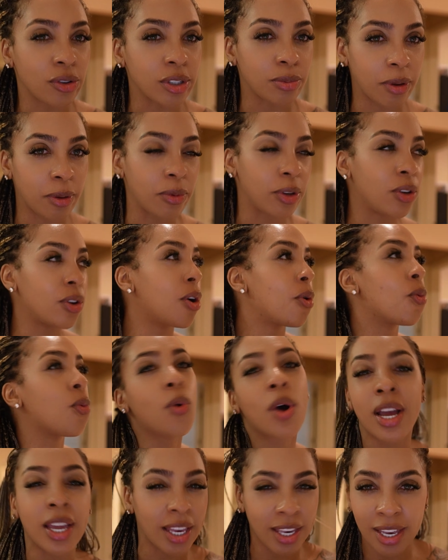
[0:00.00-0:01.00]
those people. You don't
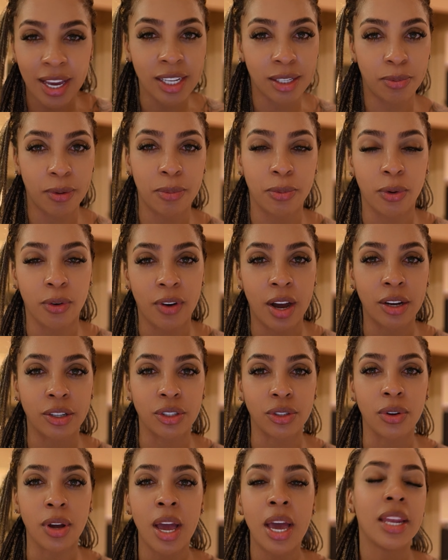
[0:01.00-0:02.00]
want yes people around
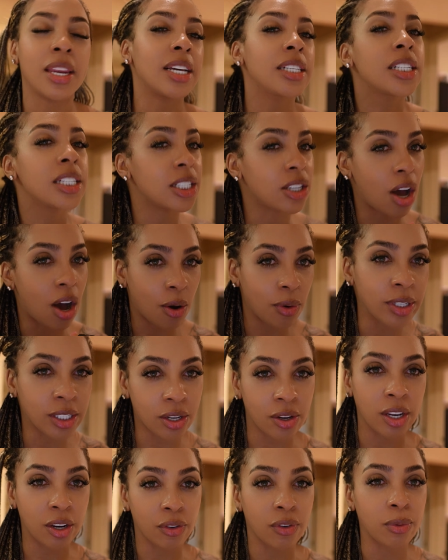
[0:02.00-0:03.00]
you that's just always
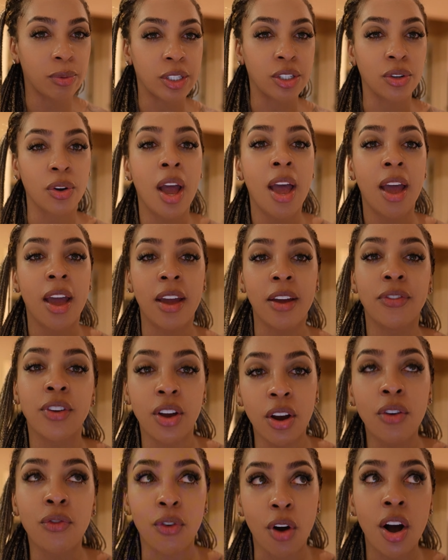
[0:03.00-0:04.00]
going to agree with you. If
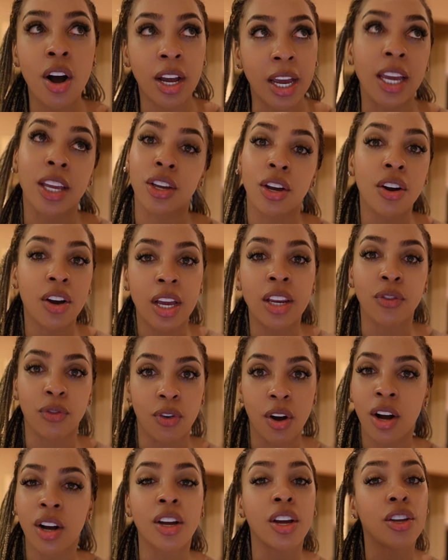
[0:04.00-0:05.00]
you're wrong and you're in the
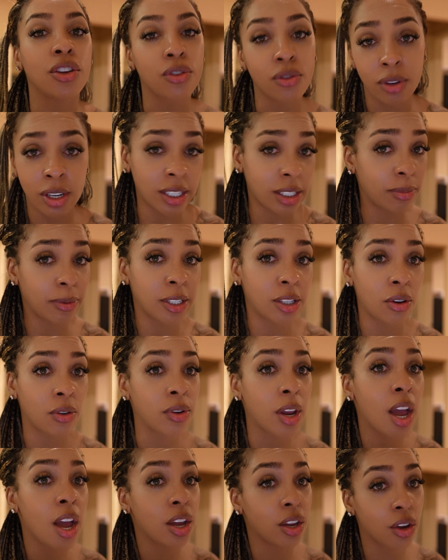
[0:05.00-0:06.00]
wrong, you need to be
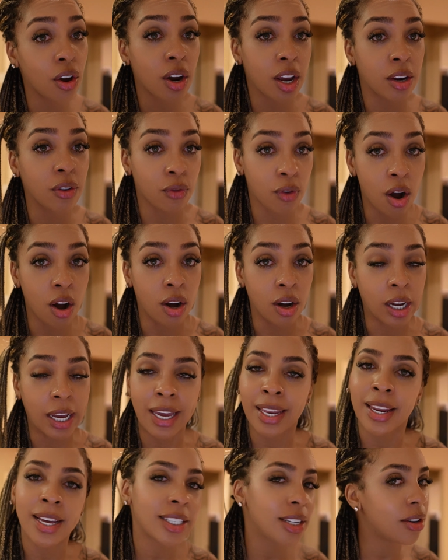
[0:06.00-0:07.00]
told you're in the wrong,
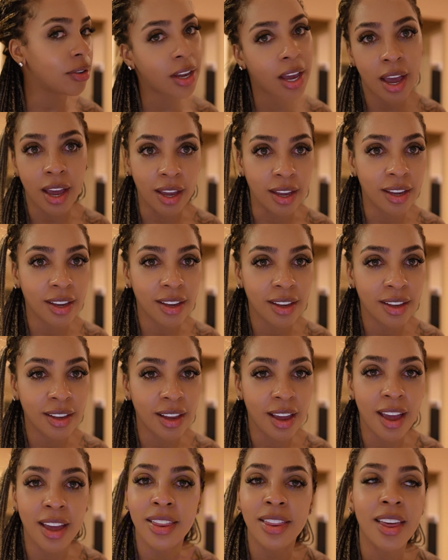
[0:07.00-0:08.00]
and it's okay.
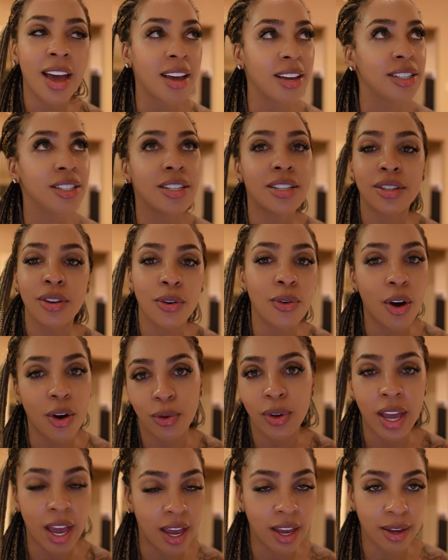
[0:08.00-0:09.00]
And that is so
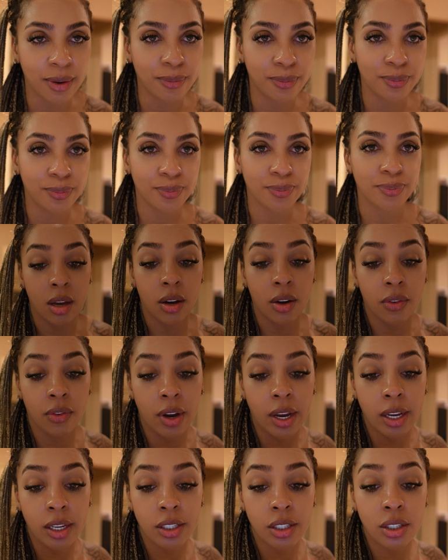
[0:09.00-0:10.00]
okay. All
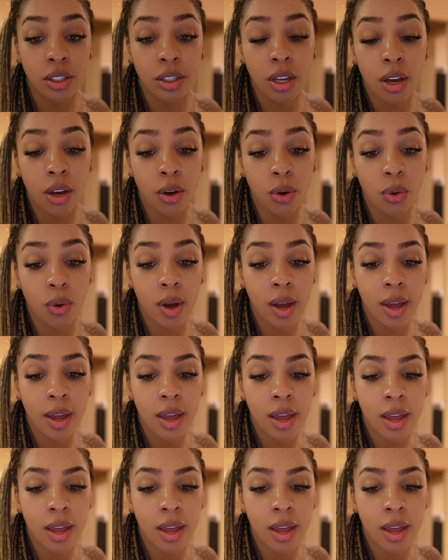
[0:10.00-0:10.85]
right, so